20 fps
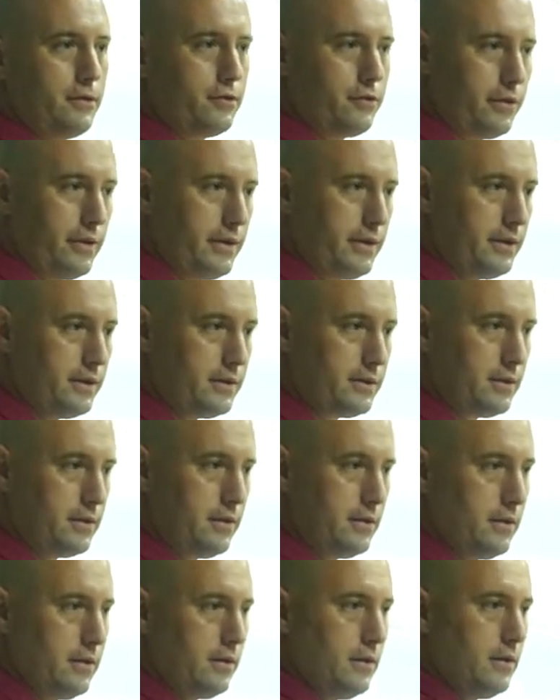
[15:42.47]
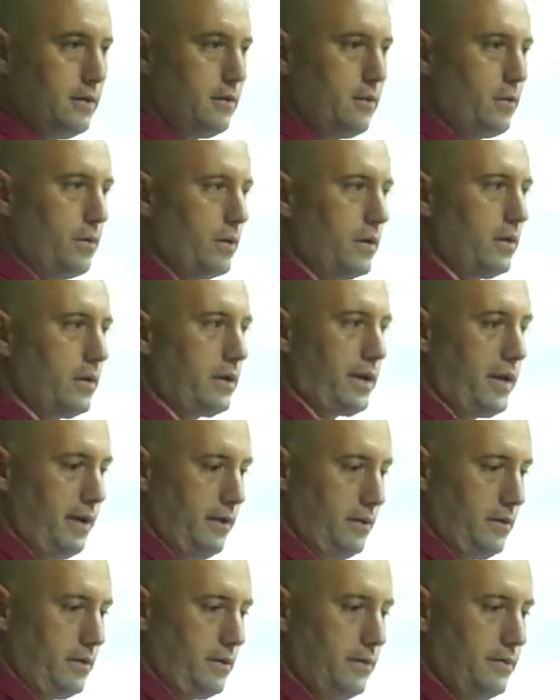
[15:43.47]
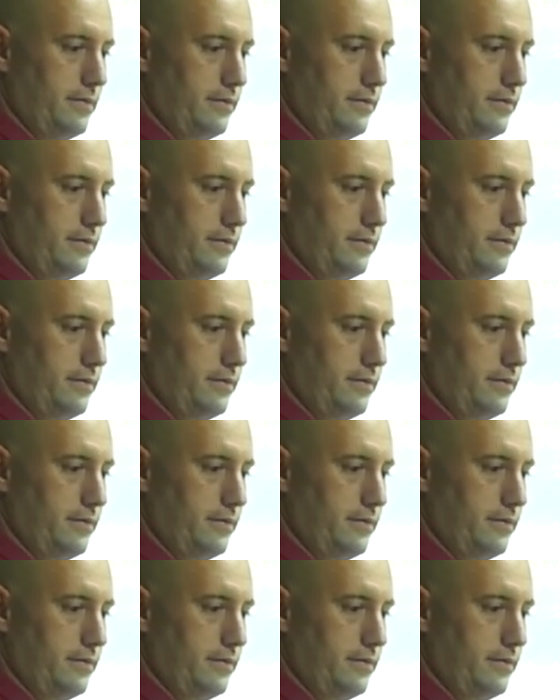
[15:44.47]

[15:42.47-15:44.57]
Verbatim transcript: trees were killed.